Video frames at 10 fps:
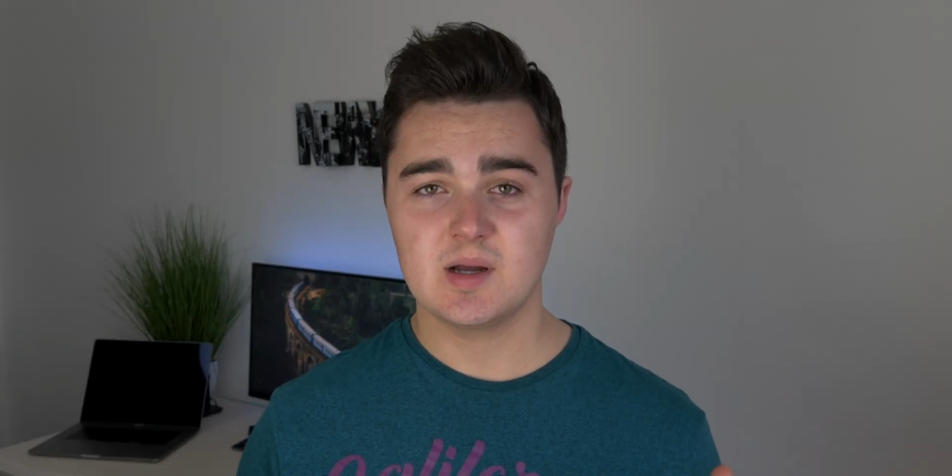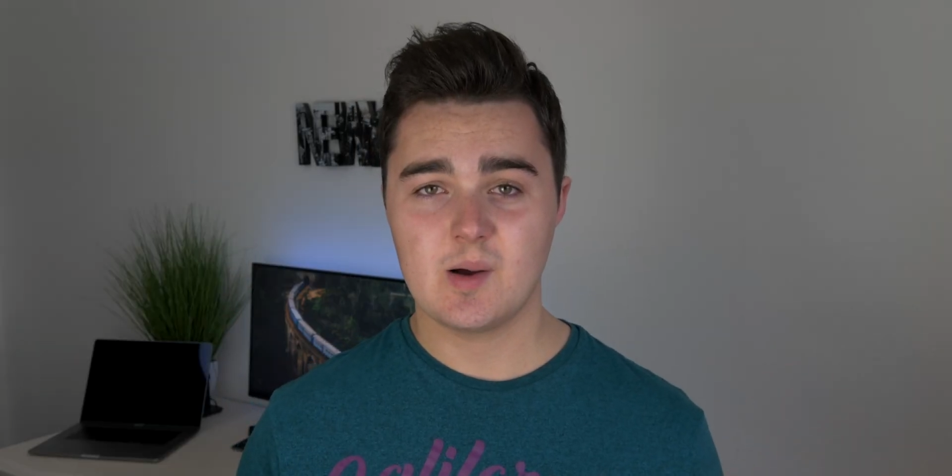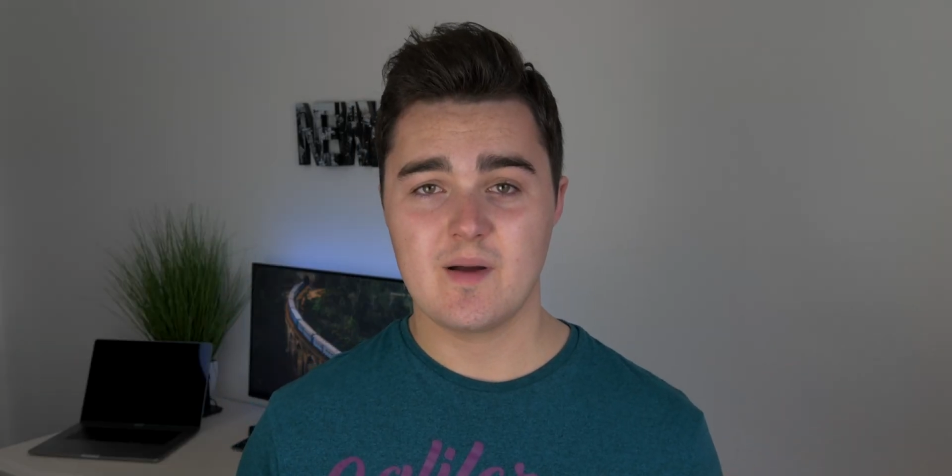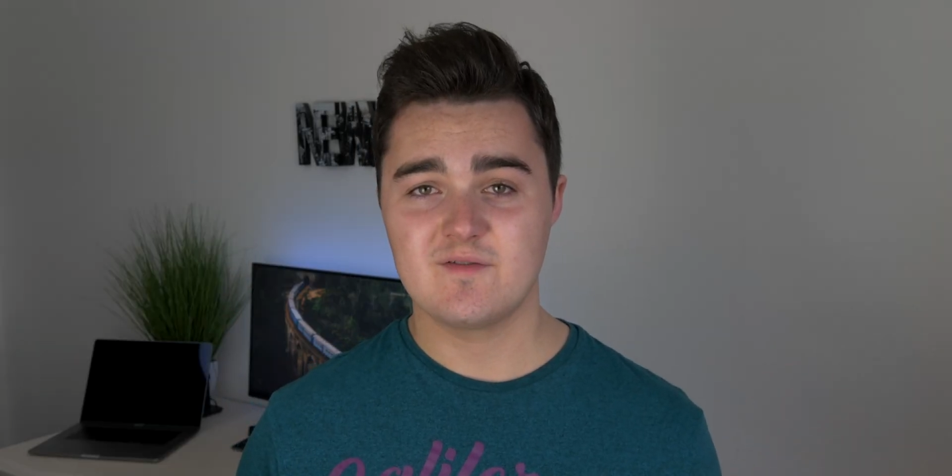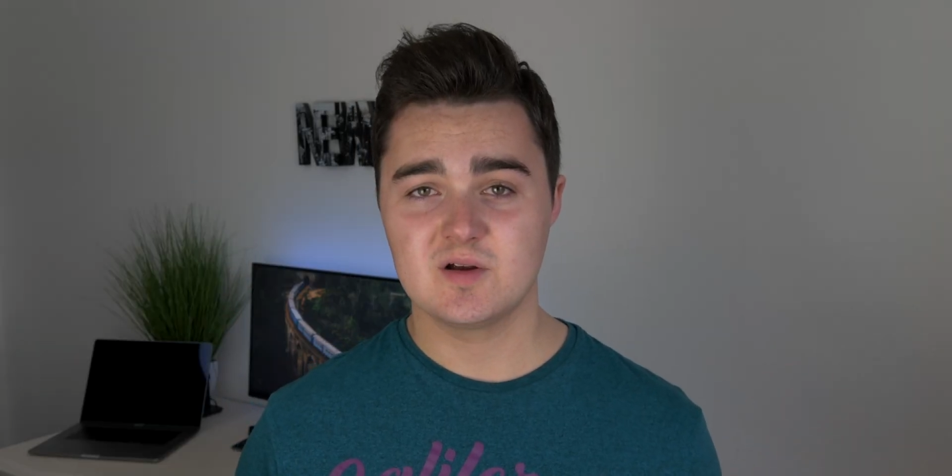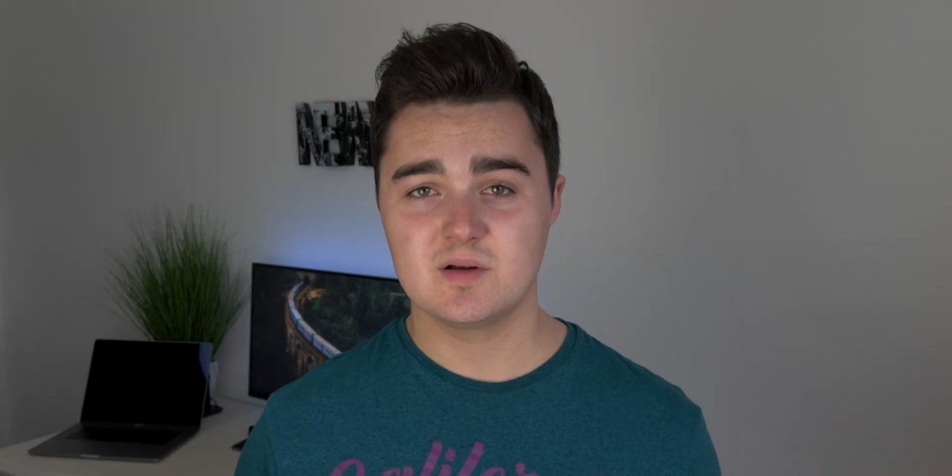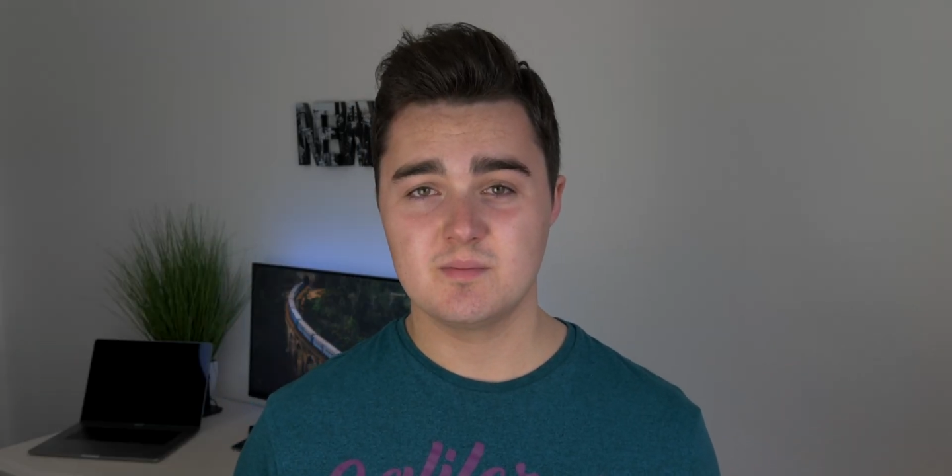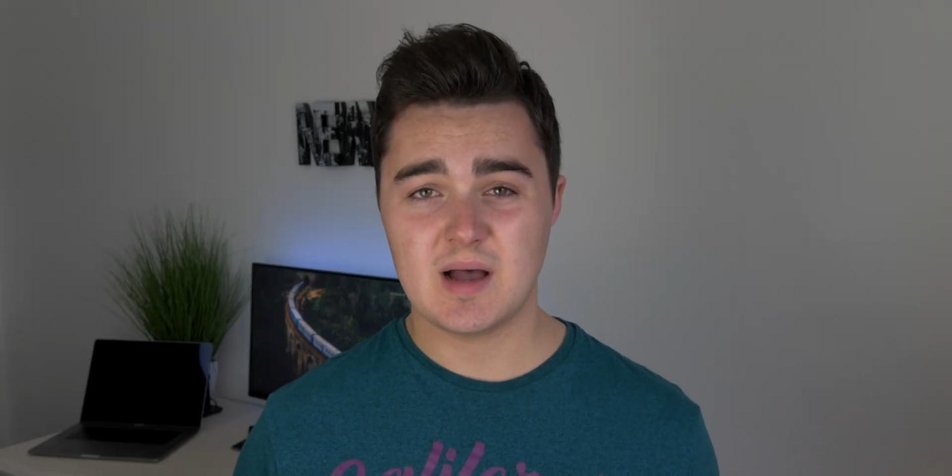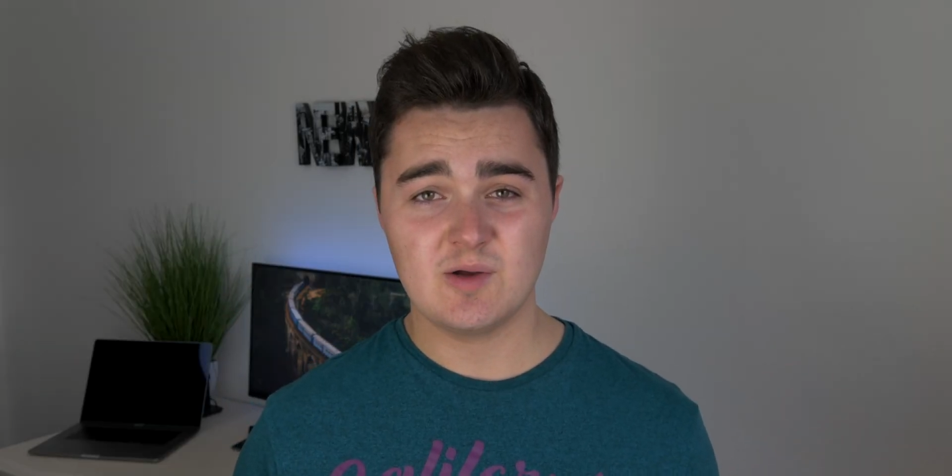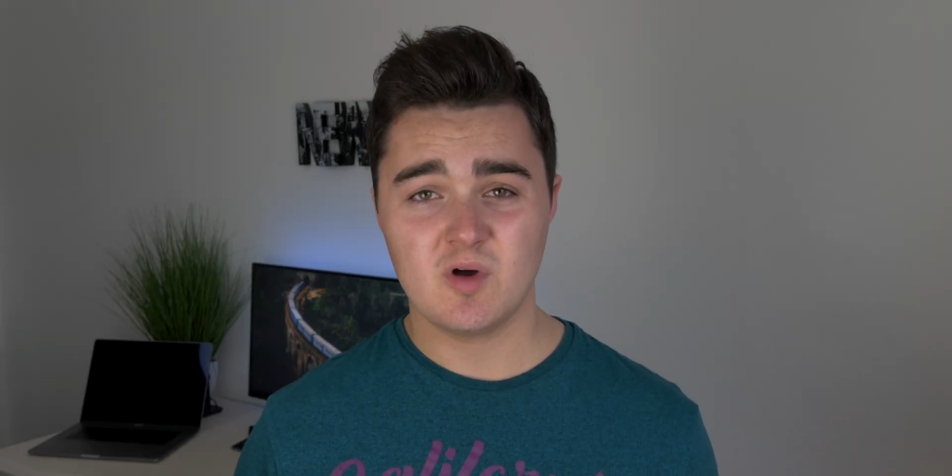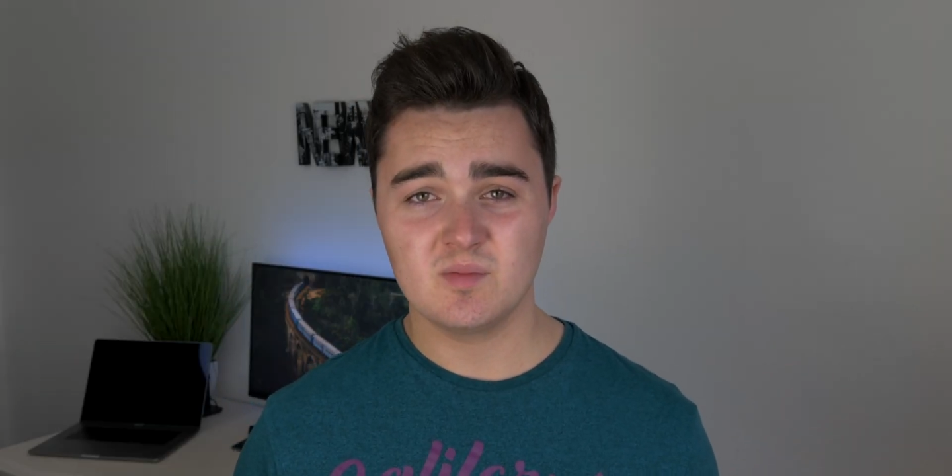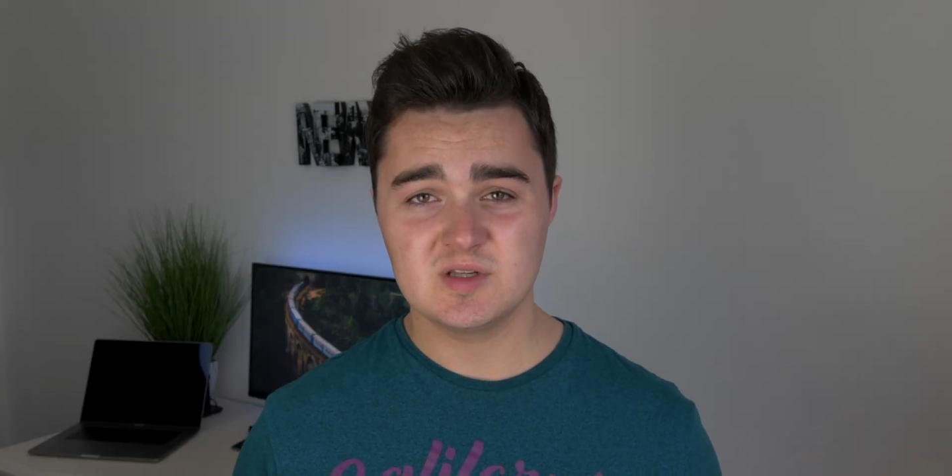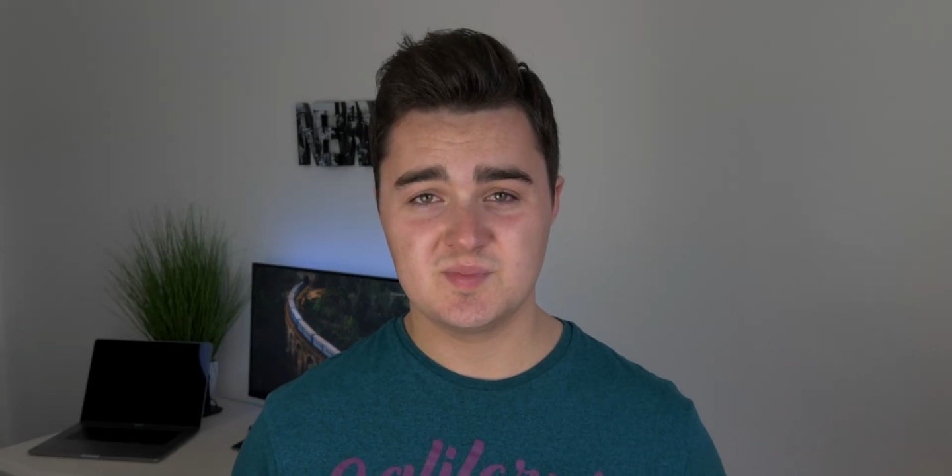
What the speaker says: However, my one was